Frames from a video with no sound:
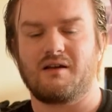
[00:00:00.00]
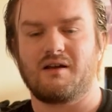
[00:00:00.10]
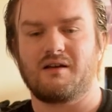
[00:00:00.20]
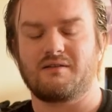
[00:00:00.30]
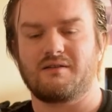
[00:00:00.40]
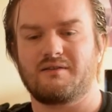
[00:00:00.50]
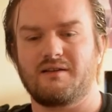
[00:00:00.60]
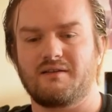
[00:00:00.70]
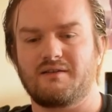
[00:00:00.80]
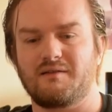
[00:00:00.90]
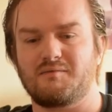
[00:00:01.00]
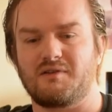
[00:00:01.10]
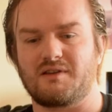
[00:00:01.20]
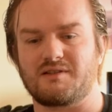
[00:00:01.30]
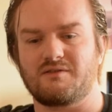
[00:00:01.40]
And the thing
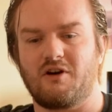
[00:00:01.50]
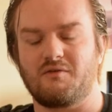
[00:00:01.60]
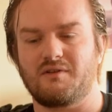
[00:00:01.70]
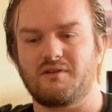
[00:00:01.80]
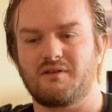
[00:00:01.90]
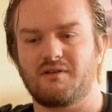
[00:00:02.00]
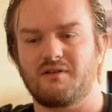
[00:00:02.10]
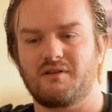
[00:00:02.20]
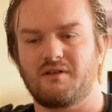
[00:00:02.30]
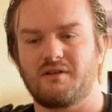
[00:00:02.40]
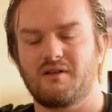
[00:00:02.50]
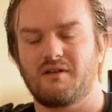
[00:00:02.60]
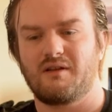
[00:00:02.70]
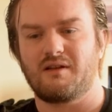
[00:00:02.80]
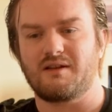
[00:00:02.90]
about this novel
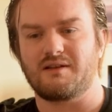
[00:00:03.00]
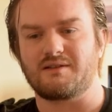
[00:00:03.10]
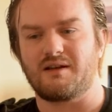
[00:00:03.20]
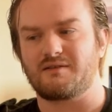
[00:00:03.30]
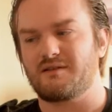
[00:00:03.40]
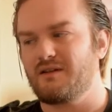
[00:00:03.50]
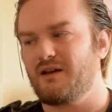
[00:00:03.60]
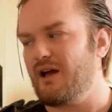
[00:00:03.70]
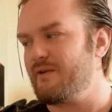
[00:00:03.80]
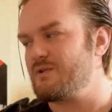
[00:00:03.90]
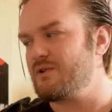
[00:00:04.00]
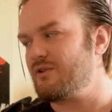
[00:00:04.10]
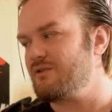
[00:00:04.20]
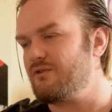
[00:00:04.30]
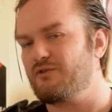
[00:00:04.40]
is that I was
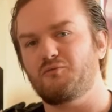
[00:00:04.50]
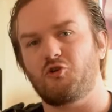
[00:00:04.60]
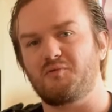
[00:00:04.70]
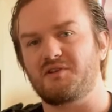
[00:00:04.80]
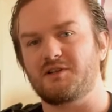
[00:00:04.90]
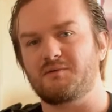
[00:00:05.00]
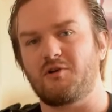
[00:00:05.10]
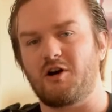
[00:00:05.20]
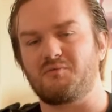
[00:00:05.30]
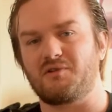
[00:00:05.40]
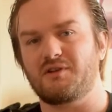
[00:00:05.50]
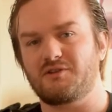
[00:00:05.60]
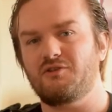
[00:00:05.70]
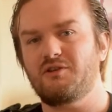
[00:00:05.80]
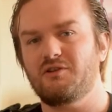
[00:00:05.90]
looking to learn more about Jim Hopper. You
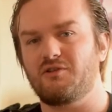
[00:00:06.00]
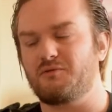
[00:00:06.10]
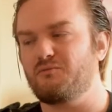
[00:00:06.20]
do learn